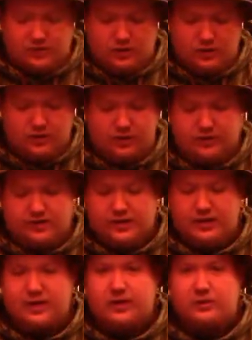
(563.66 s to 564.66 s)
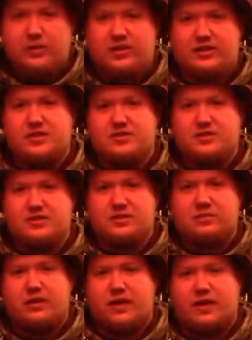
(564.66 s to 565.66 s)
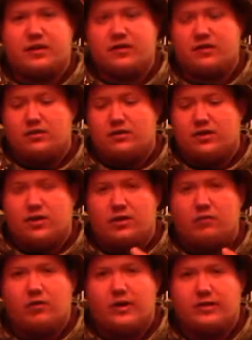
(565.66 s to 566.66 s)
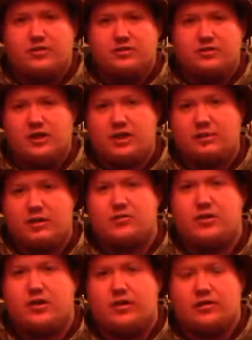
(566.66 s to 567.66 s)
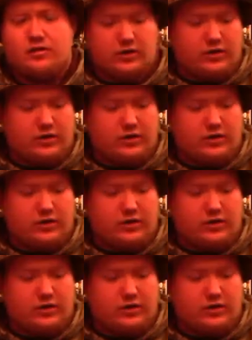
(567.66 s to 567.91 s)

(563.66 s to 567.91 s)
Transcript: Another thing I like about this is it's black and white, just like my rod.